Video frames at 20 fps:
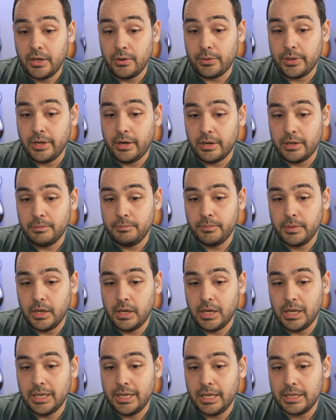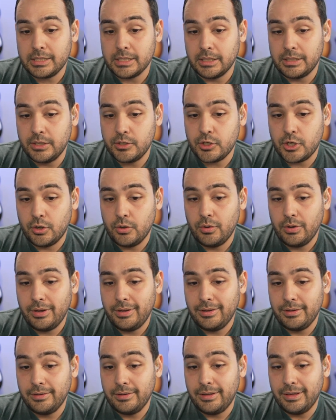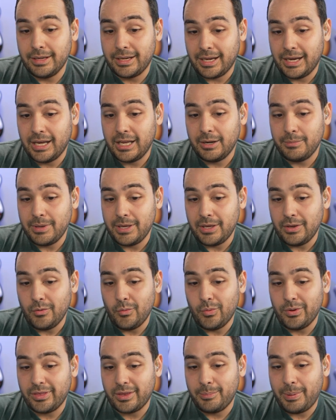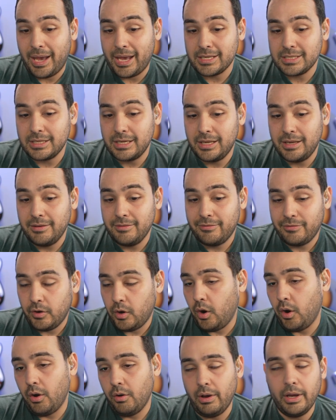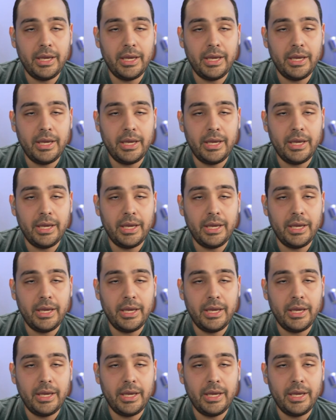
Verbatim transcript: Here we are, uh, Nexa, digital economy with capacity for all.